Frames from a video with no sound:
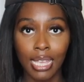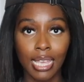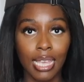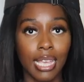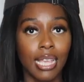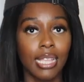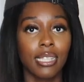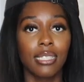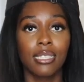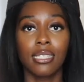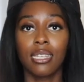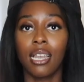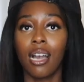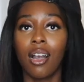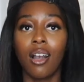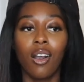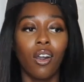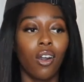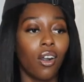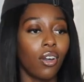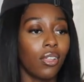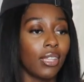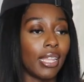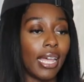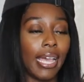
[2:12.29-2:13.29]
It's not
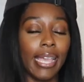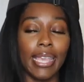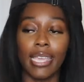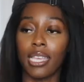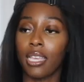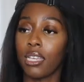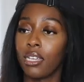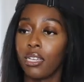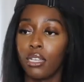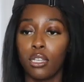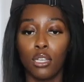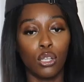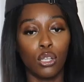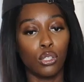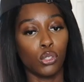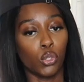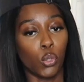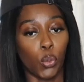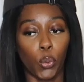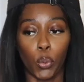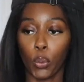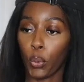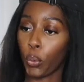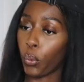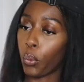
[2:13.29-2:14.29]
all like,
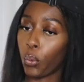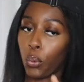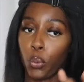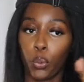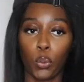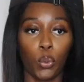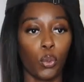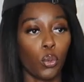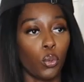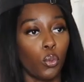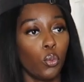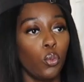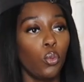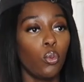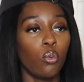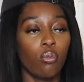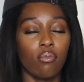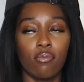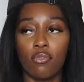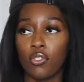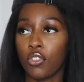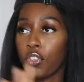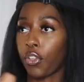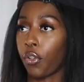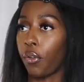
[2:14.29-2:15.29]

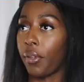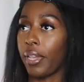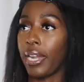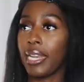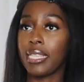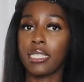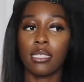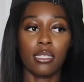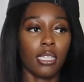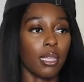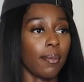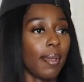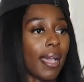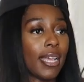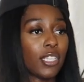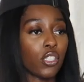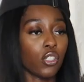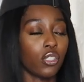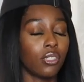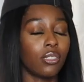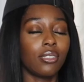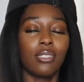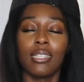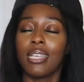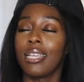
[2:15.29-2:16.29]
created something
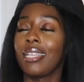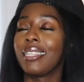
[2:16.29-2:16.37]
magical.